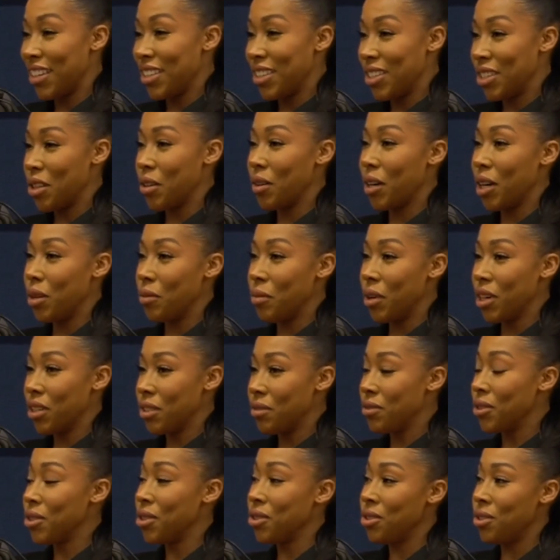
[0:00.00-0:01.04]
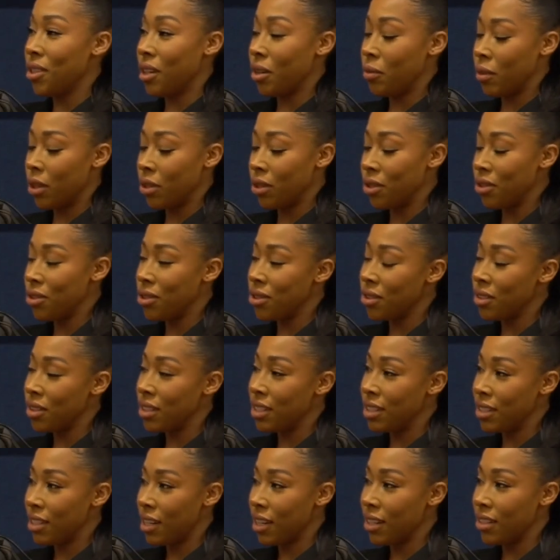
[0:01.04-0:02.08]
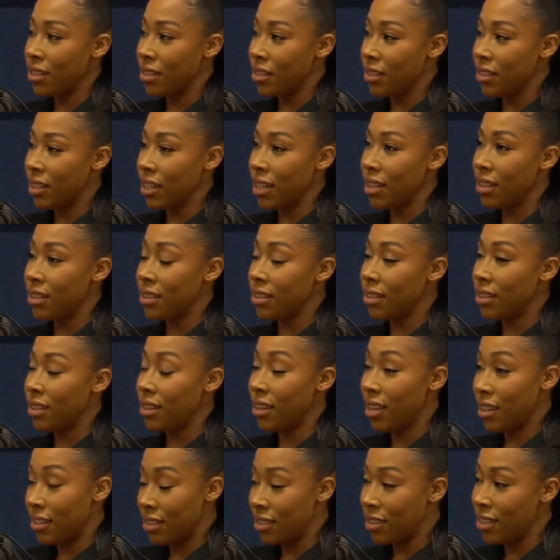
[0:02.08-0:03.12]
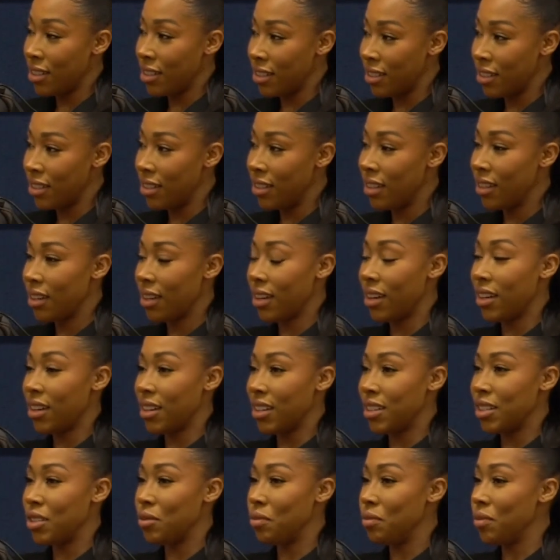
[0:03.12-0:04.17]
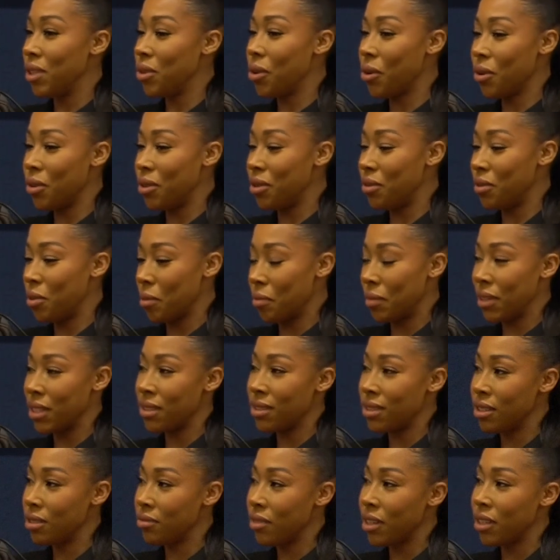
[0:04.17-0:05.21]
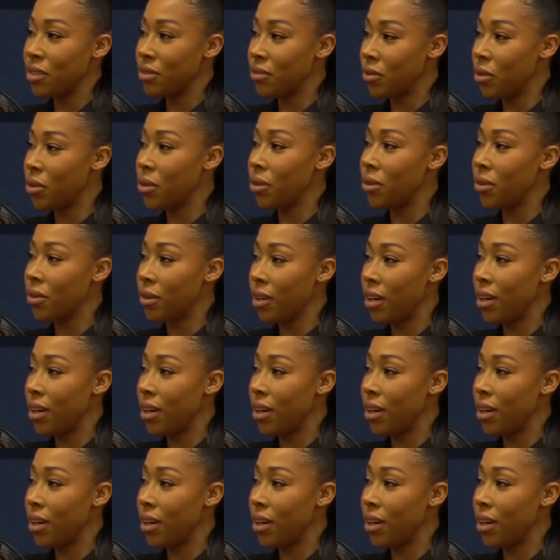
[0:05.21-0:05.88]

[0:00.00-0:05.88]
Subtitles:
So I worked for a couture designer in London and we got all of her pieces ready for